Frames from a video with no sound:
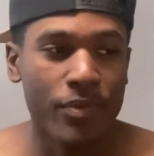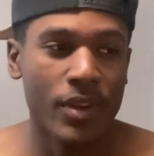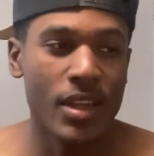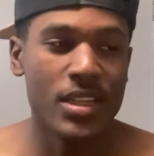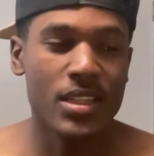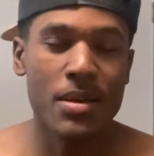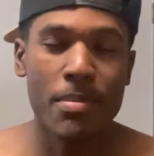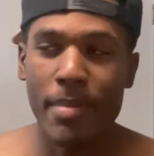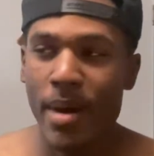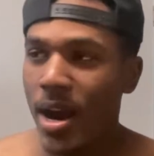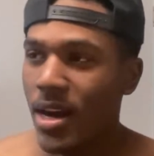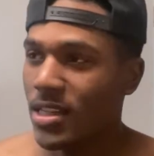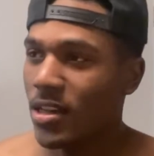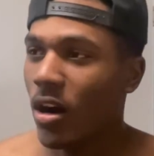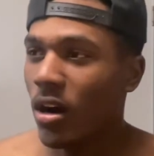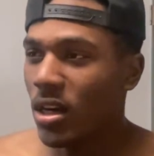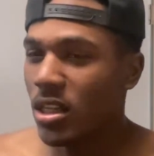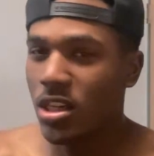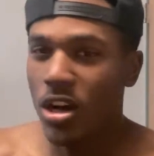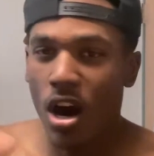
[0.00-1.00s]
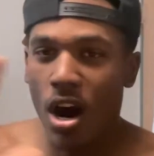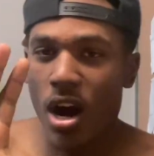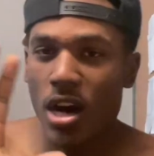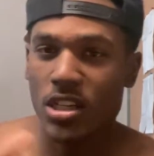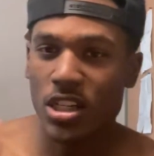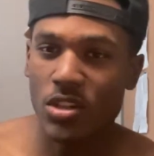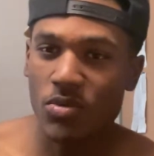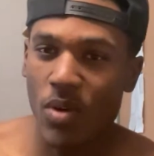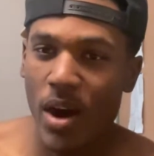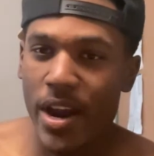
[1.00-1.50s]
this is embarrassing. All these cars
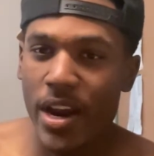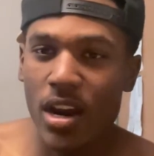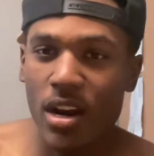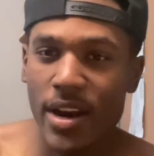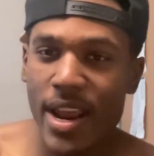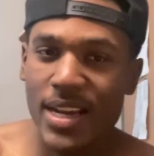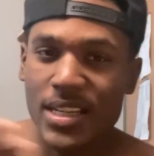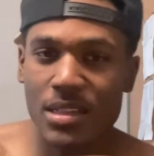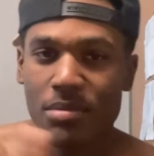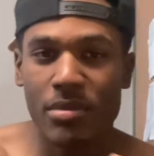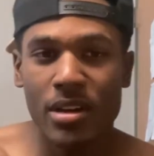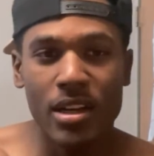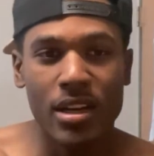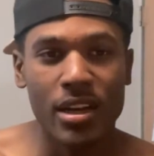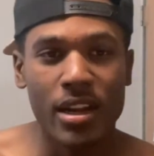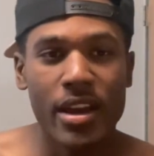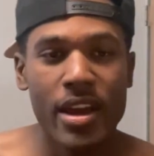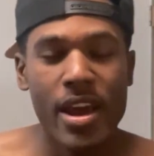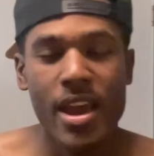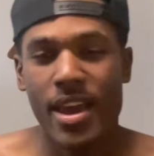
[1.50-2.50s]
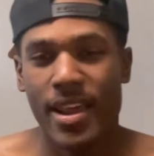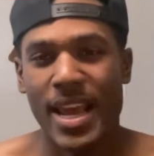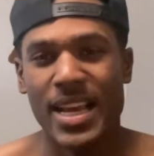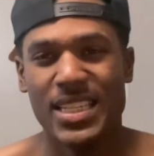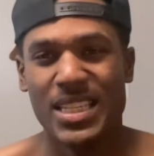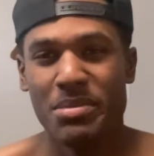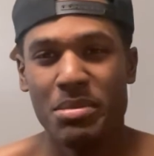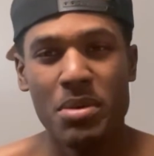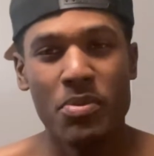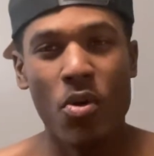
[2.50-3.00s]
just right here next to me and they
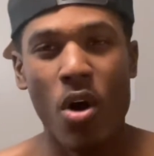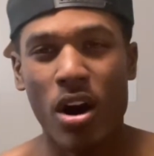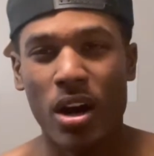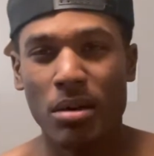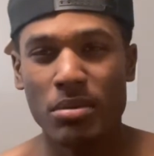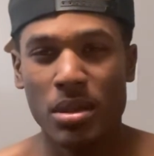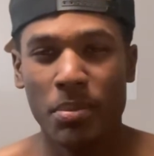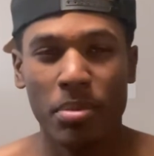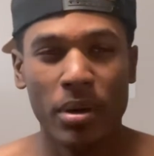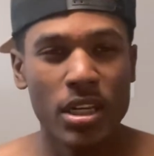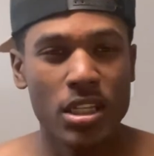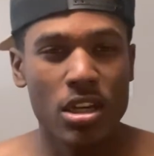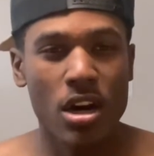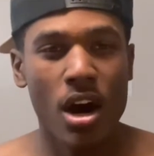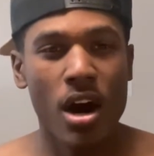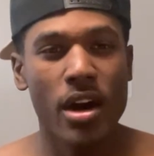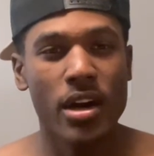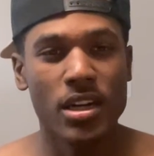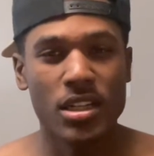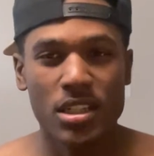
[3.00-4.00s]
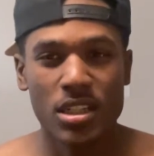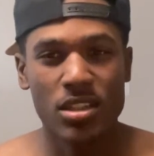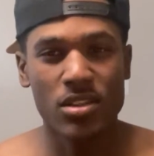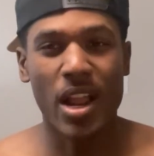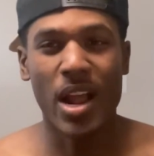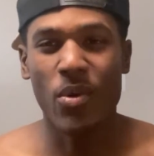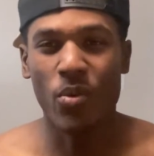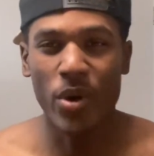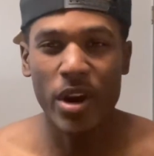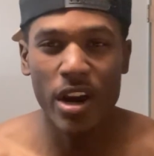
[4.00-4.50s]
see me walking up to the police car and it's just
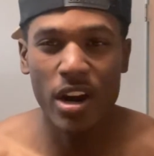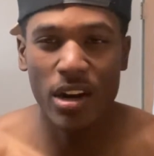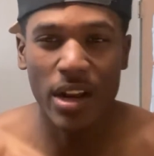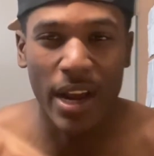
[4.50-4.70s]
like weird.